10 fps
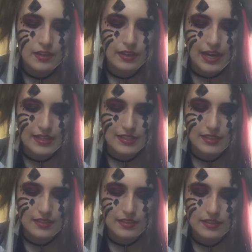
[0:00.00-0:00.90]
The
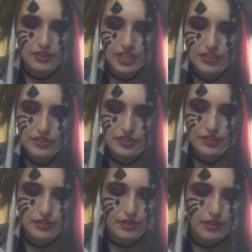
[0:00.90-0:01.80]
gaseous
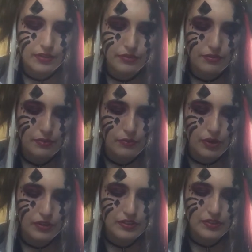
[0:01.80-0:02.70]
exchanges occur through the
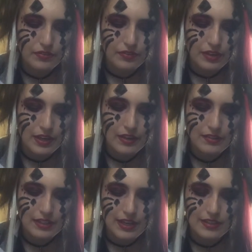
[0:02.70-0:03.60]
walls of the air
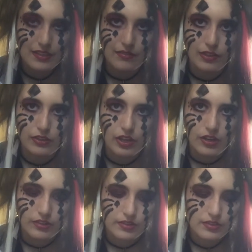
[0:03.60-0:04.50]
sacs of the
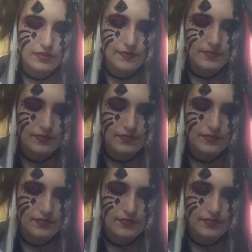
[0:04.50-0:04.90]
lungs.